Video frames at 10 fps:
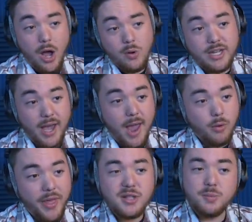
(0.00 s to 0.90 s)
Okay,
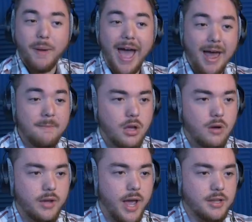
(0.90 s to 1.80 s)
well, that's bad.
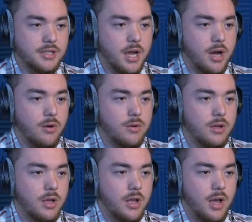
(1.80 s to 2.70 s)
Okay, so
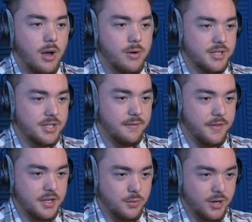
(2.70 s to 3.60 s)
I want to see if
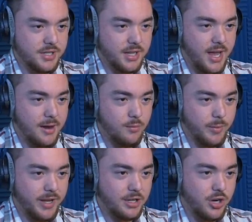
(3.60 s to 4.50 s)
this works again where
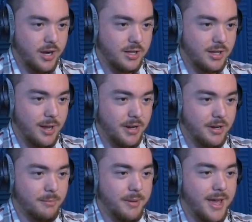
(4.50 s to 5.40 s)
we can try to climb onto
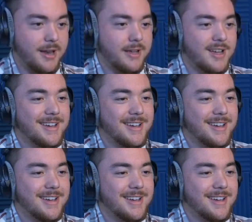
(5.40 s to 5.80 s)
the bed.